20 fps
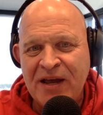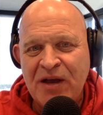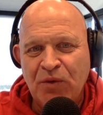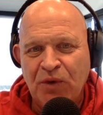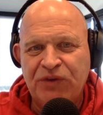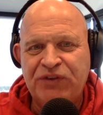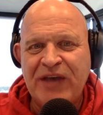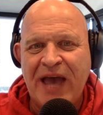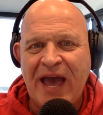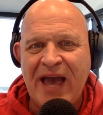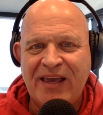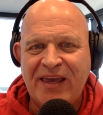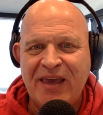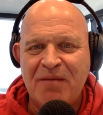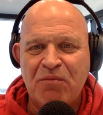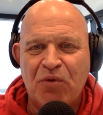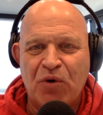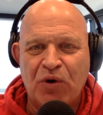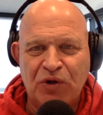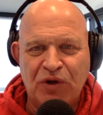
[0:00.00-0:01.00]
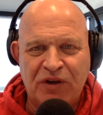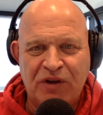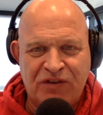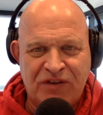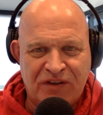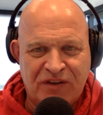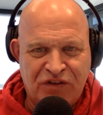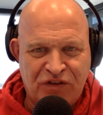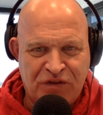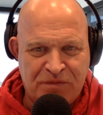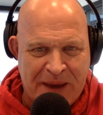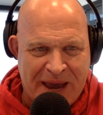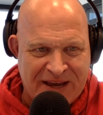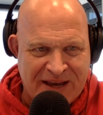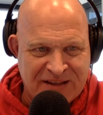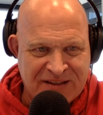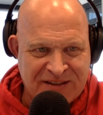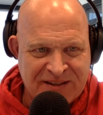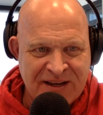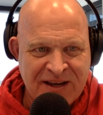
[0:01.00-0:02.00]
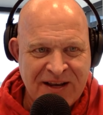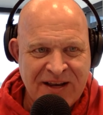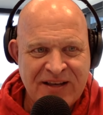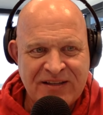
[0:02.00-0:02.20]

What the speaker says: will Tank get more looks in space?